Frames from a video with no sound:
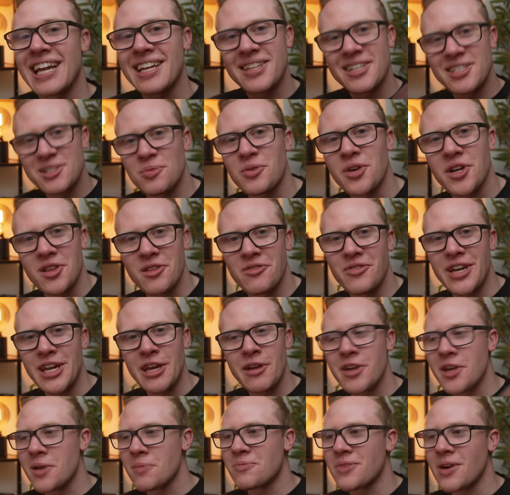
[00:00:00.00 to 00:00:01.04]
at this point in the
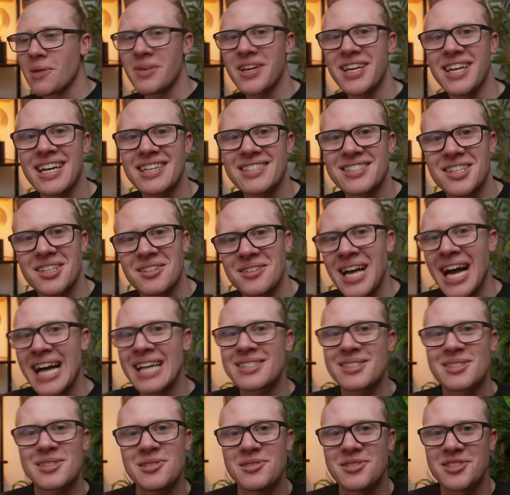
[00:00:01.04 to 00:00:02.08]
video, you can probably guess the
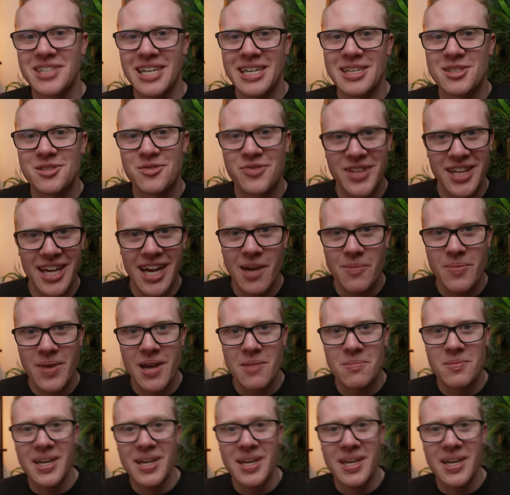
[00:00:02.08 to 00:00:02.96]
last 2 changes for the iPad